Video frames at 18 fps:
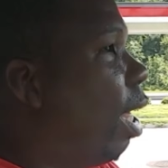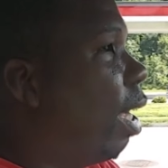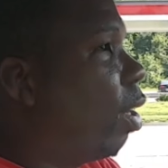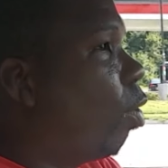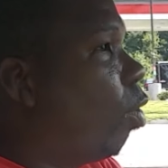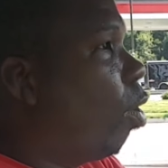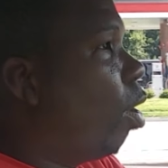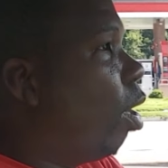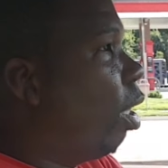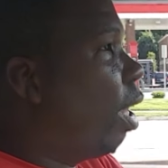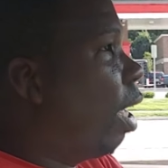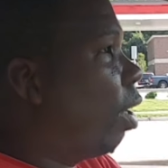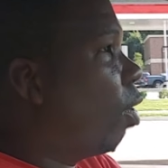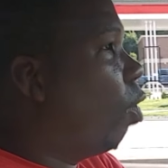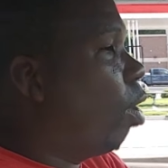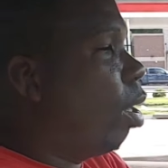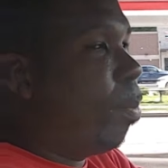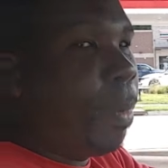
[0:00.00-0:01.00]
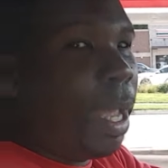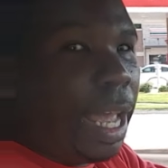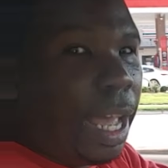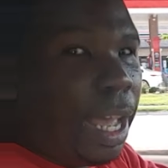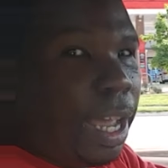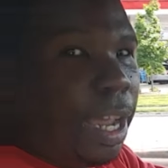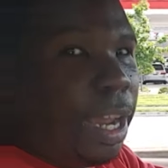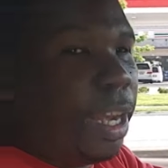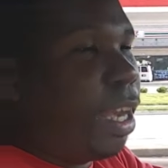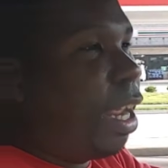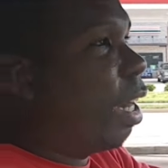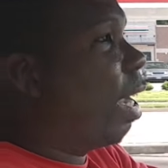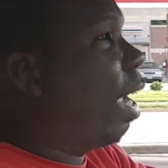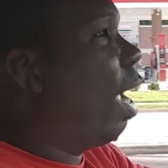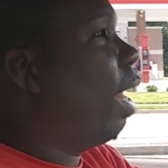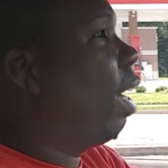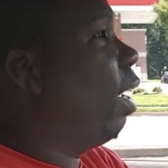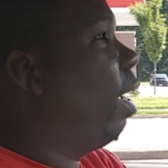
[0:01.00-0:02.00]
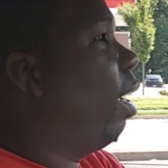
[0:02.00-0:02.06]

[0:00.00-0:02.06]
on mine, I got